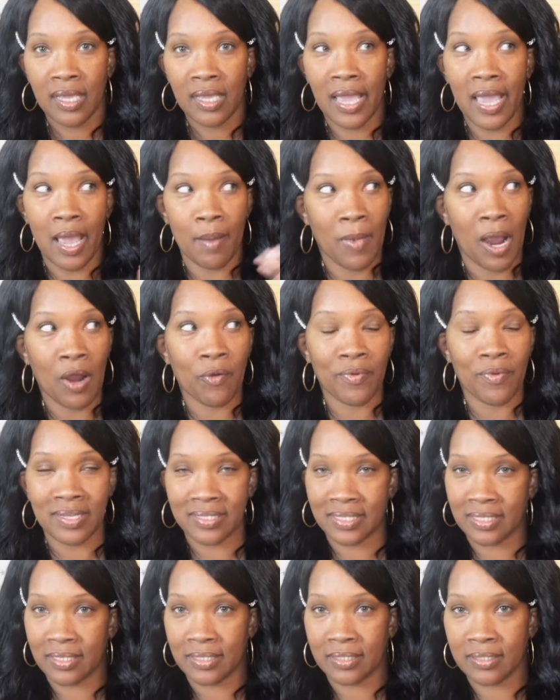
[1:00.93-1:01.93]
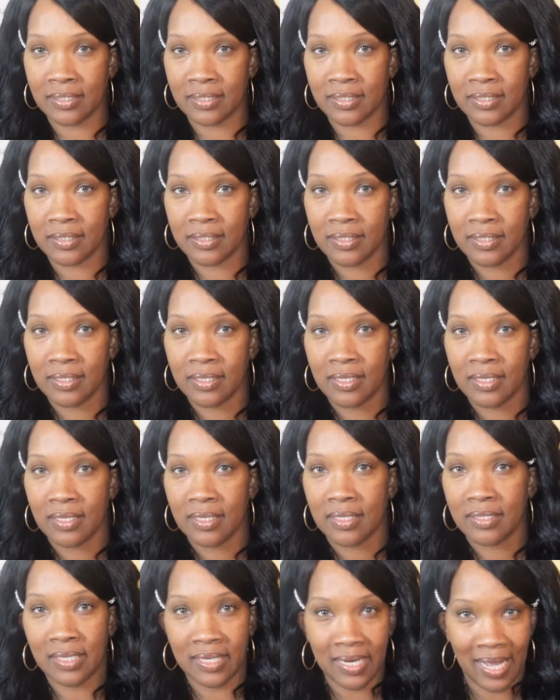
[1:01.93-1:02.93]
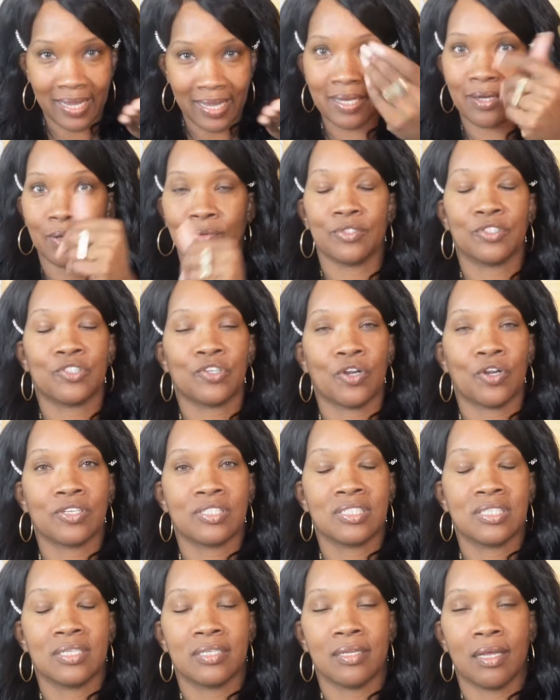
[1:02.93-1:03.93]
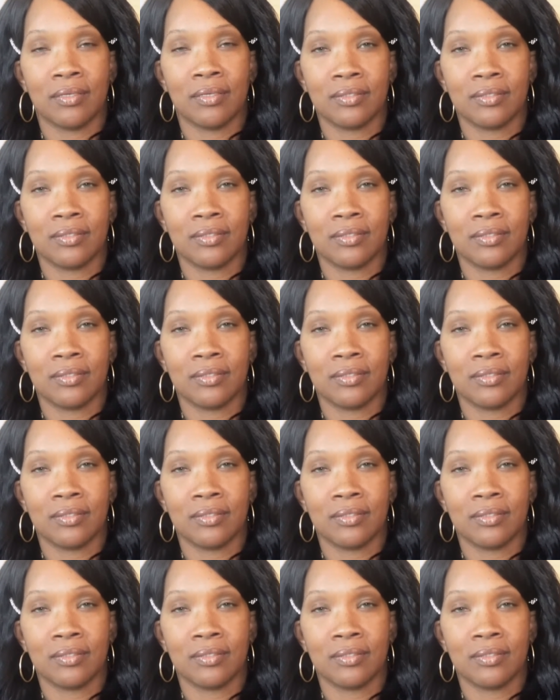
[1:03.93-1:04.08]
at my residence, then I can only charge $10.